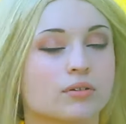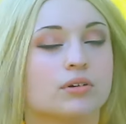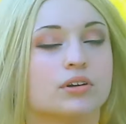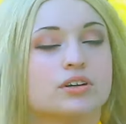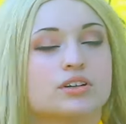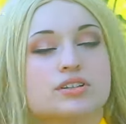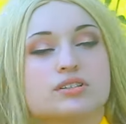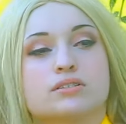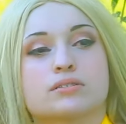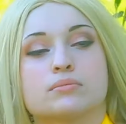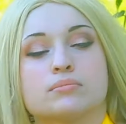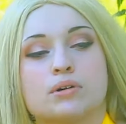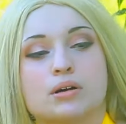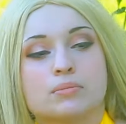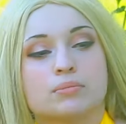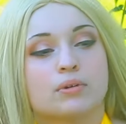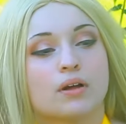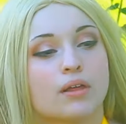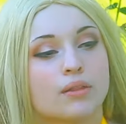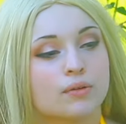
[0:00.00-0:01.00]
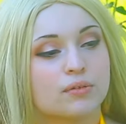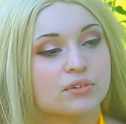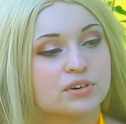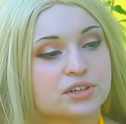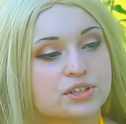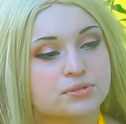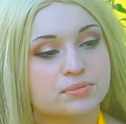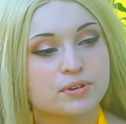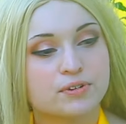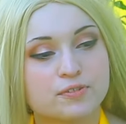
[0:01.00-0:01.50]
Where is my brother? Where
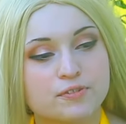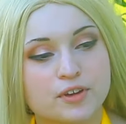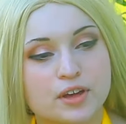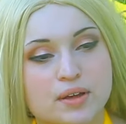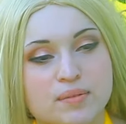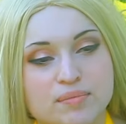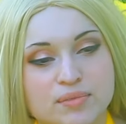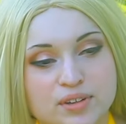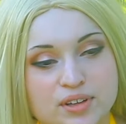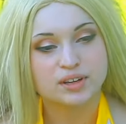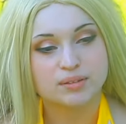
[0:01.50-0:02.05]
is my family?